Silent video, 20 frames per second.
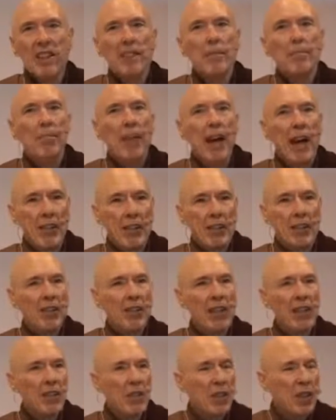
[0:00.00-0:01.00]

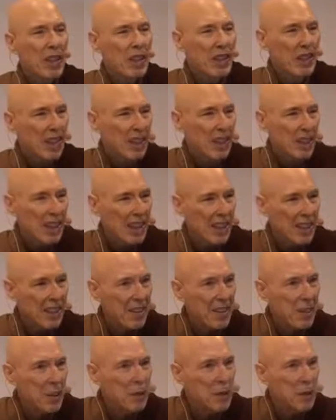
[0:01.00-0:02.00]
parents-in-law
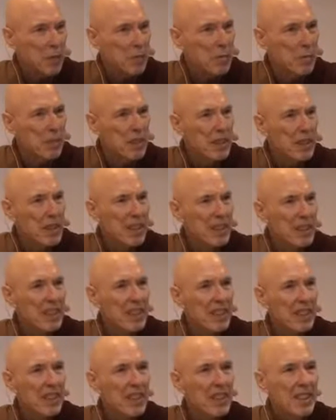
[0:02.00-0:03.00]
home,
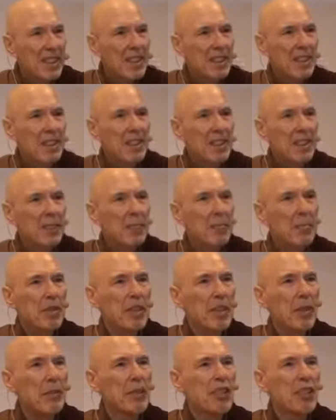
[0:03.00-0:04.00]
but
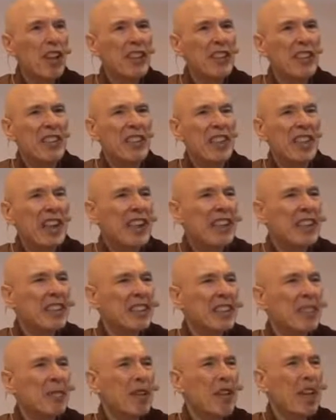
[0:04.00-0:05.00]
they would try to gain
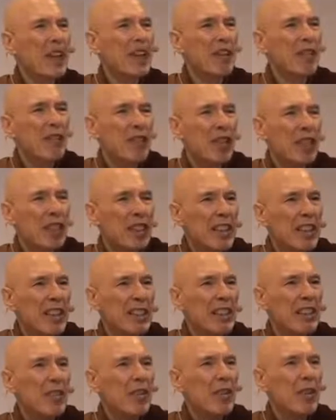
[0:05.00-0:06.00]
some kind of
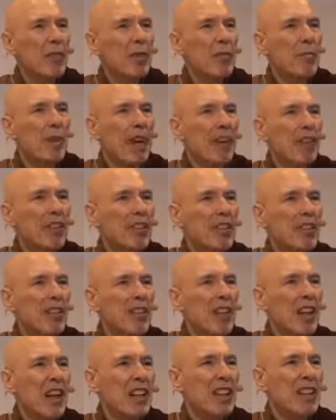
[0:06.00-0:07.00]
release from the marital
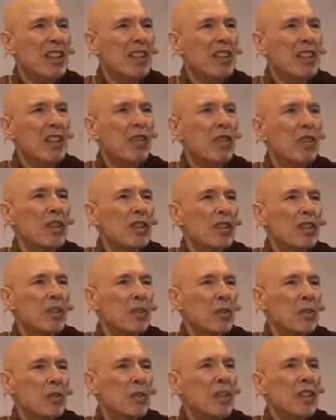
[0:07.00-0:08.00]
ties in order
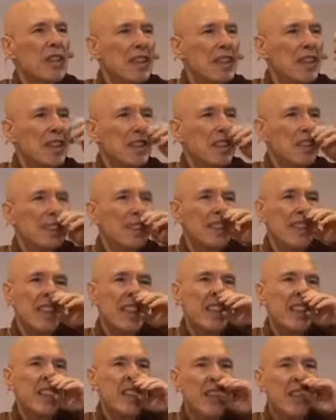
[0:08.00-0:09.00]
to
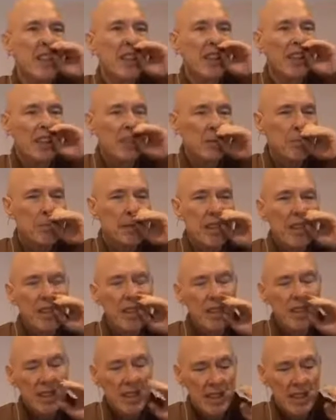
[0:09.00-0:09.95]
seek another husband.